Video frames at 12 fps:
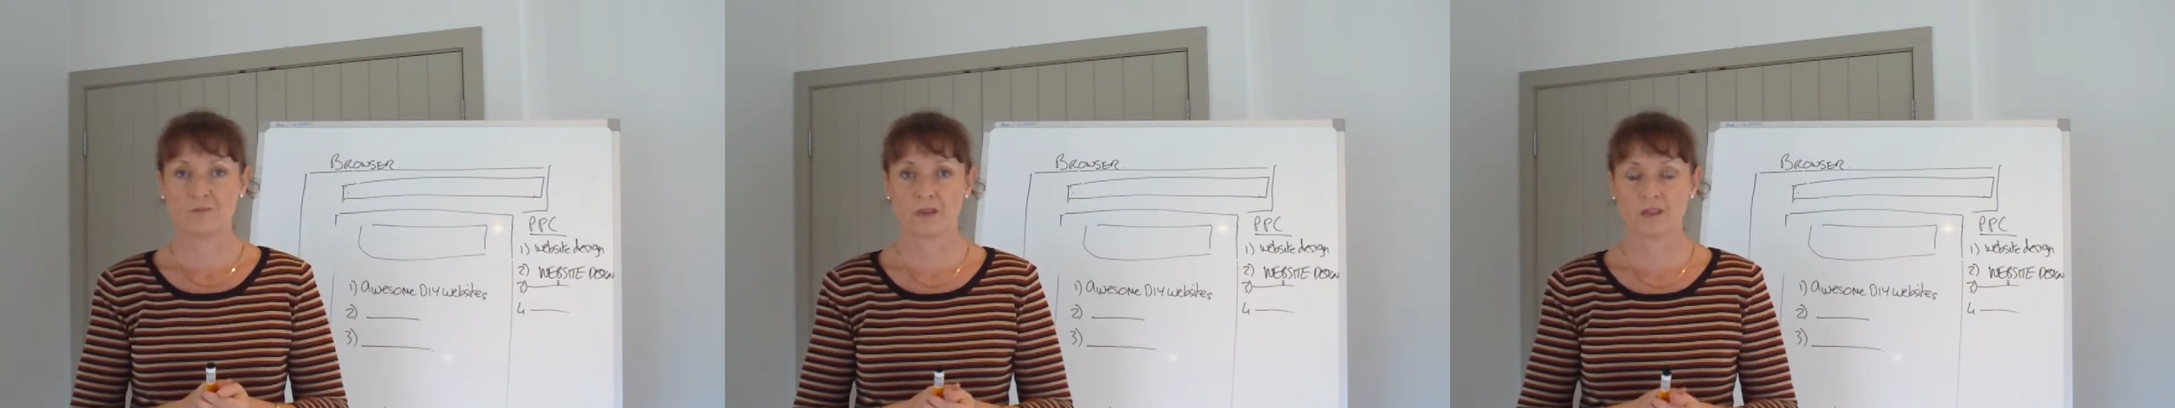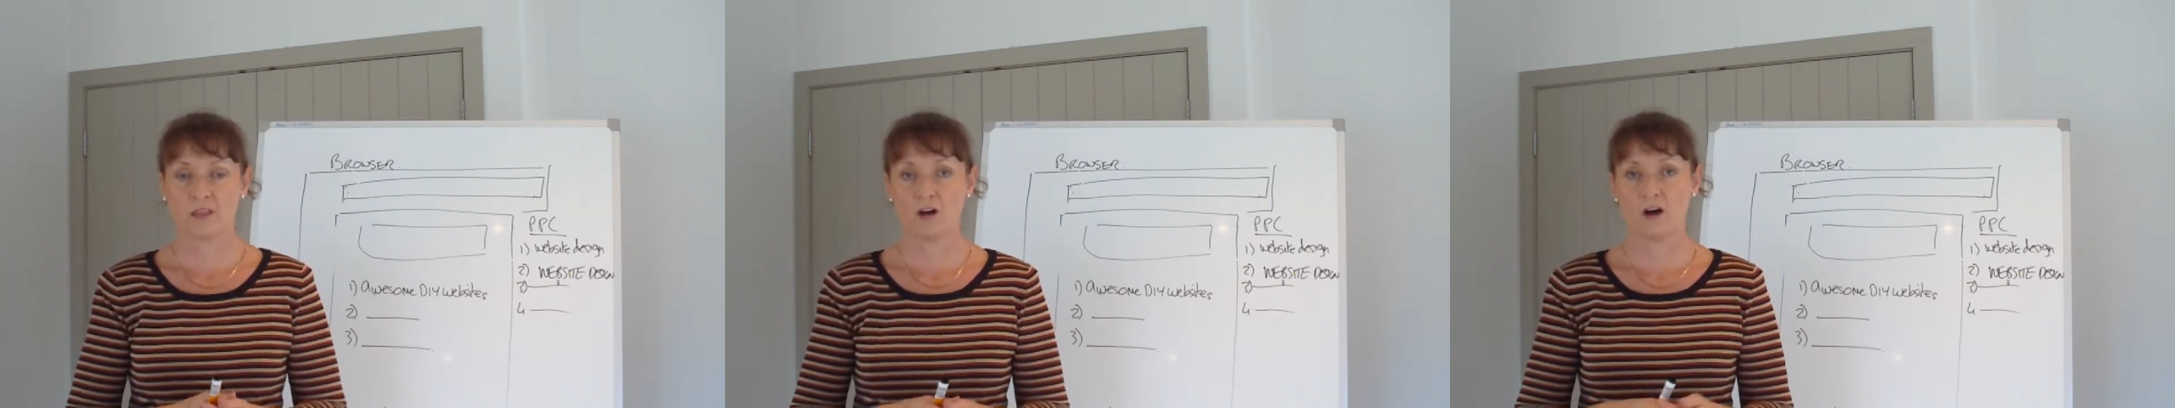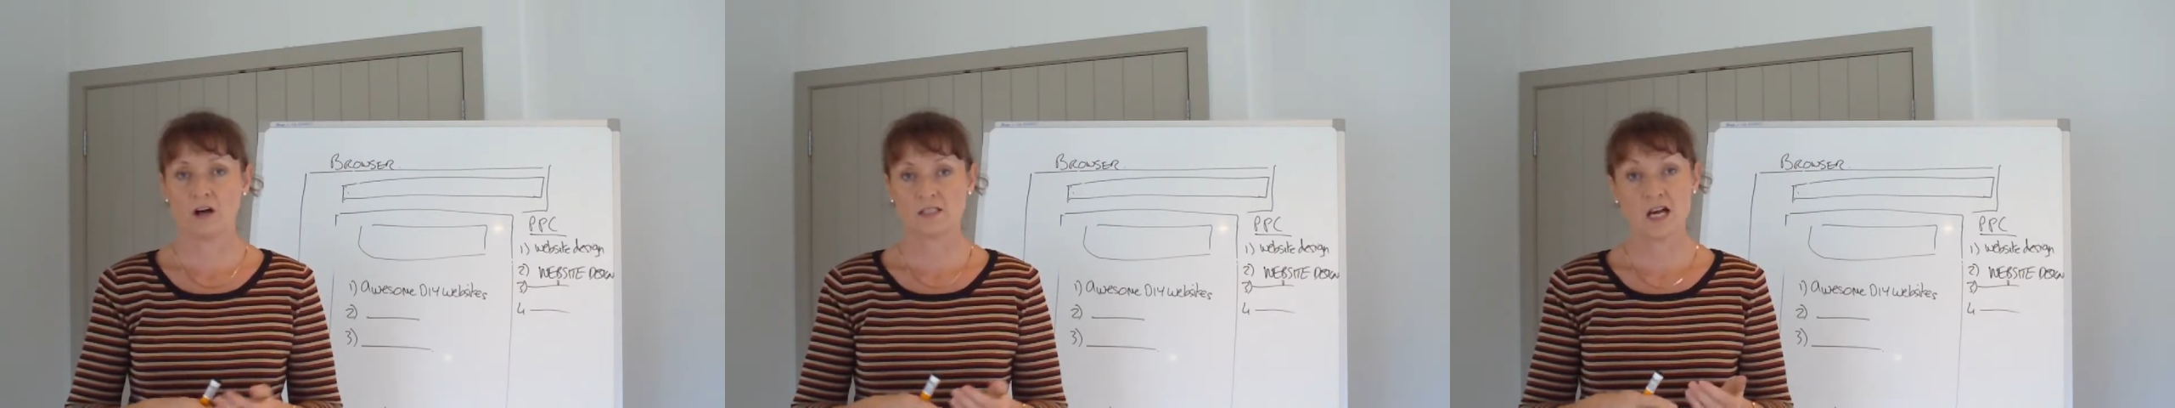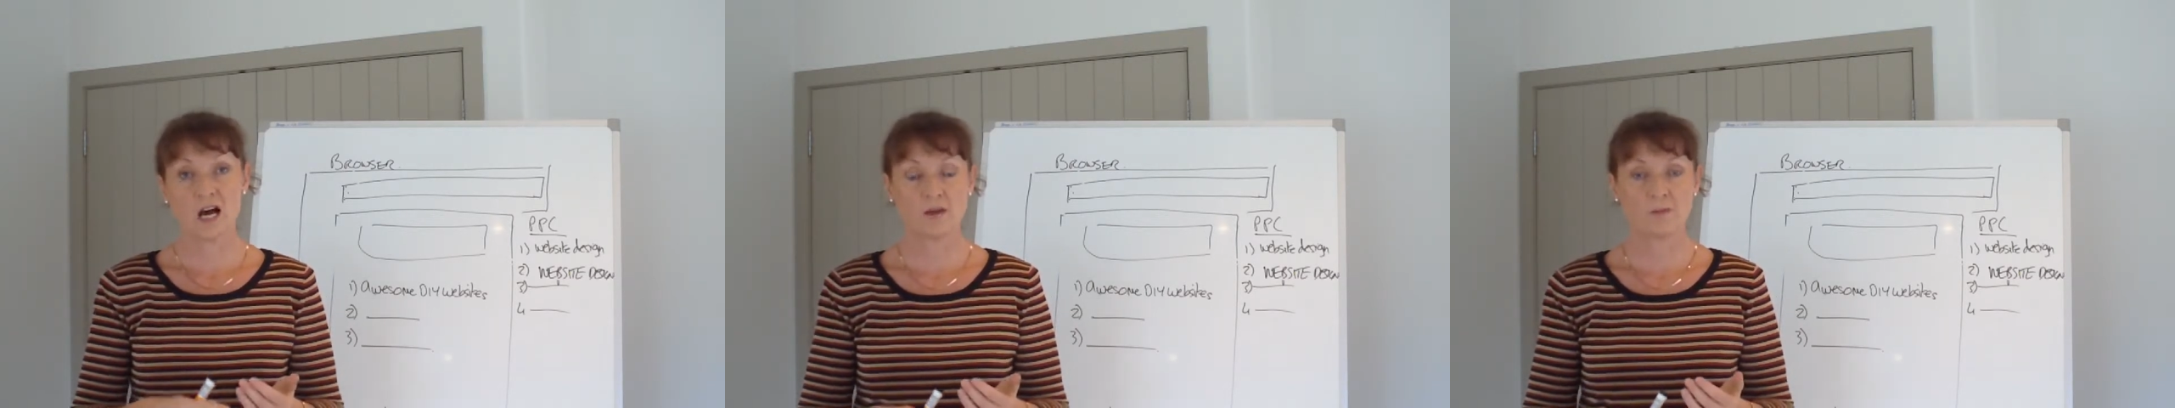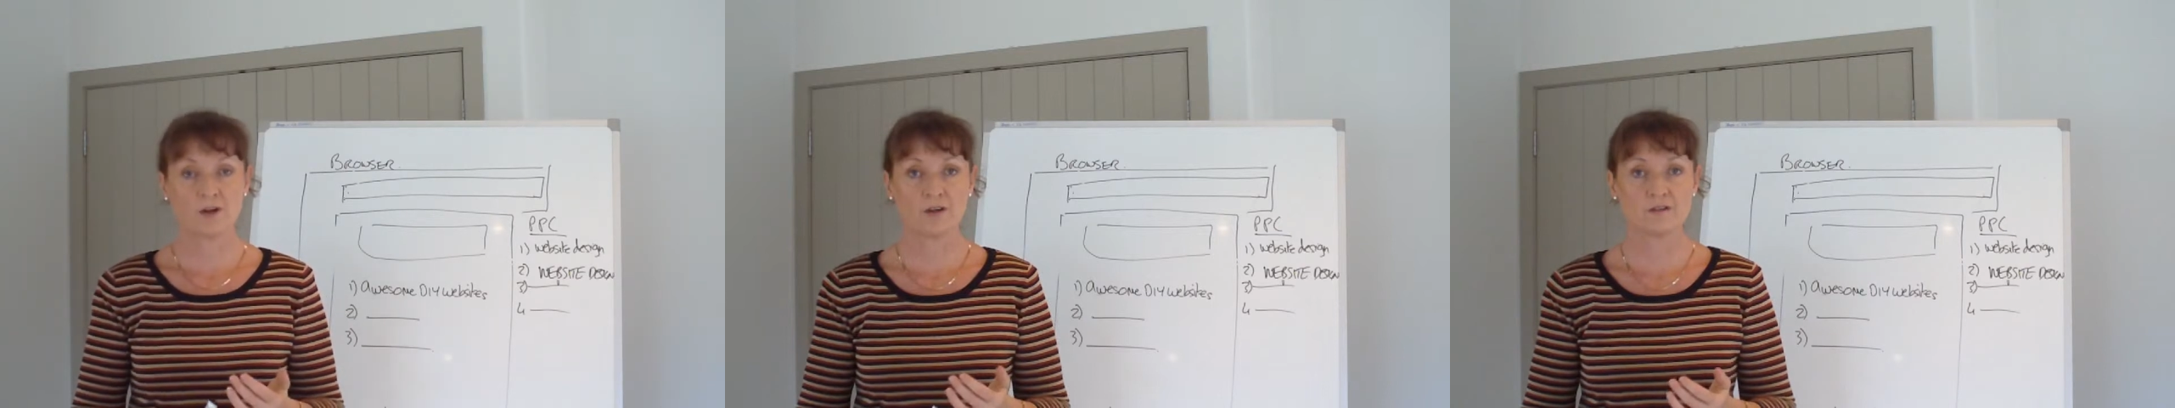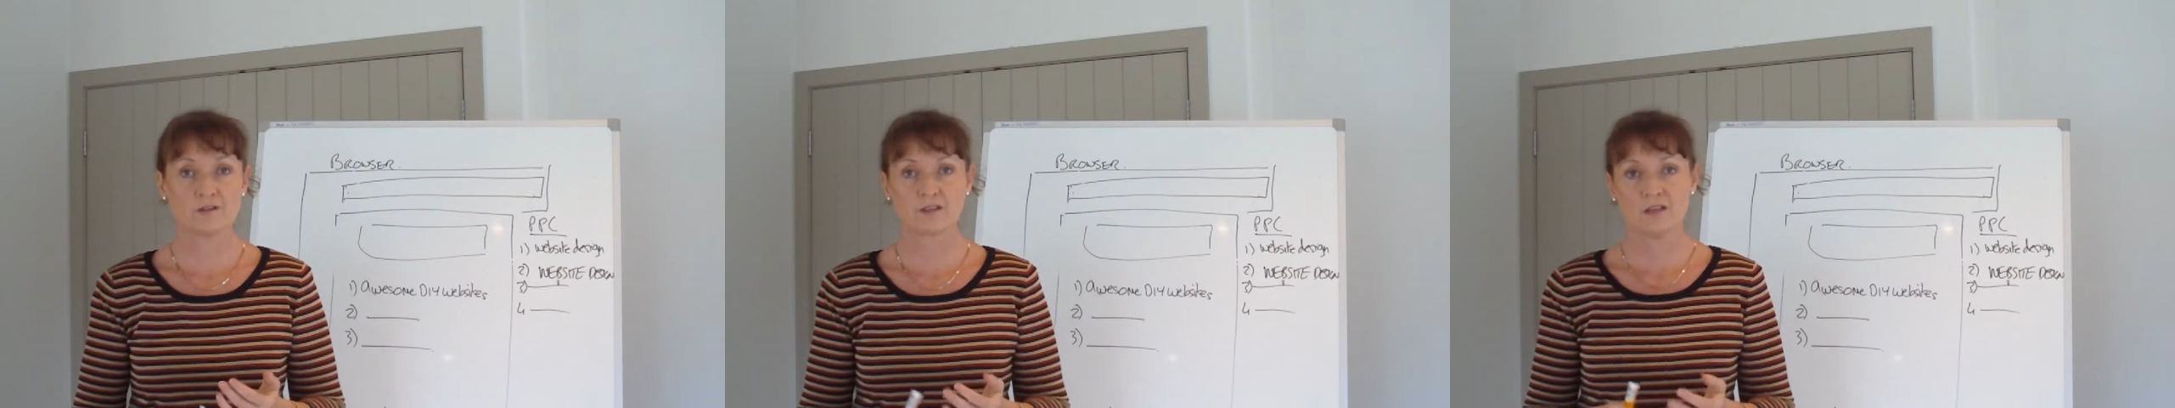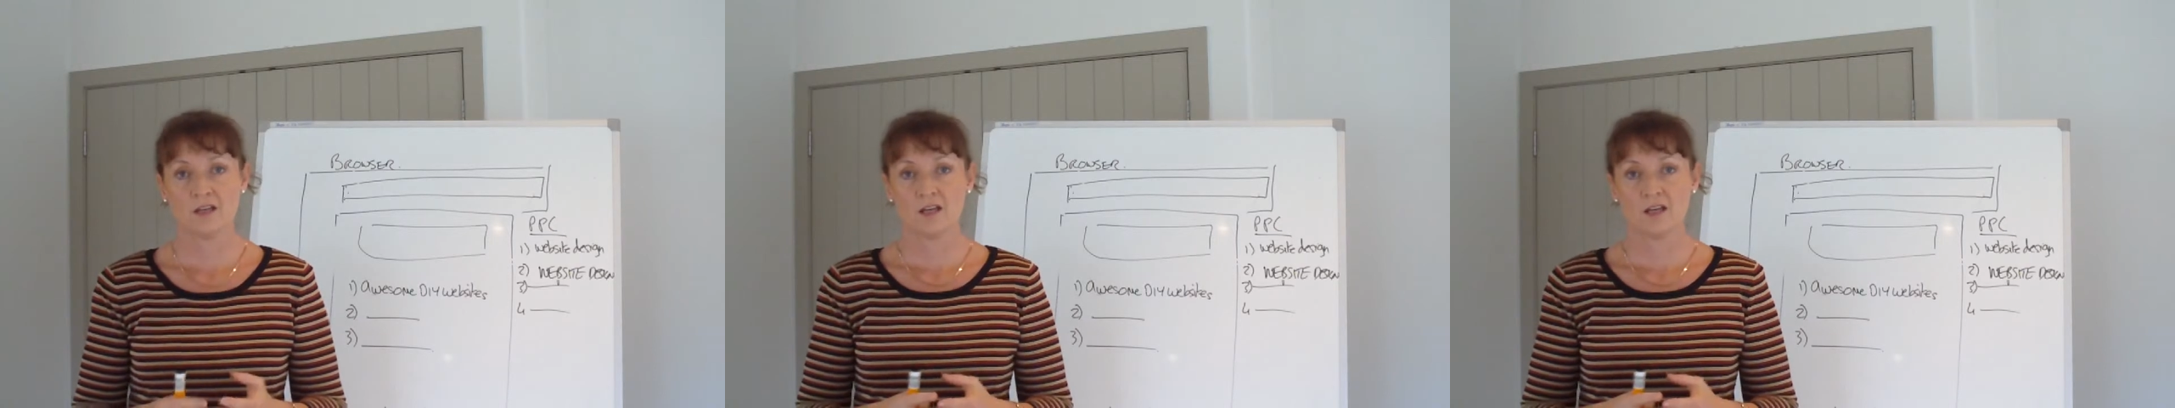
there are typos.